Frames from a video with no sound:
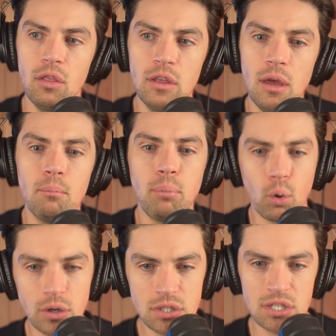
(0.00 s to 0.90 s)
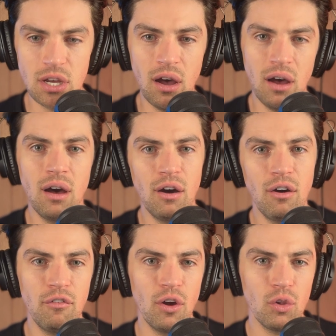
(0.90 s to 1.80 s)
the importance
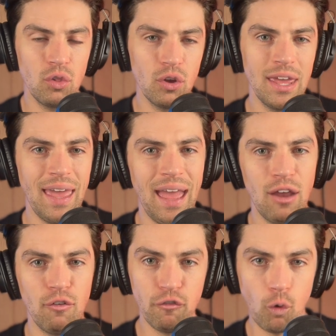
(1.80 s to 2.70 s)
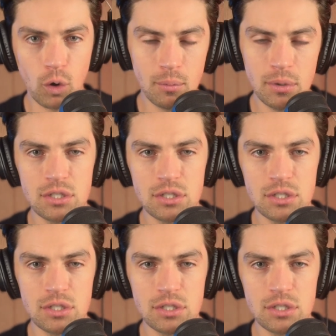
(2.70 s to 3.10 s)
of looking at form.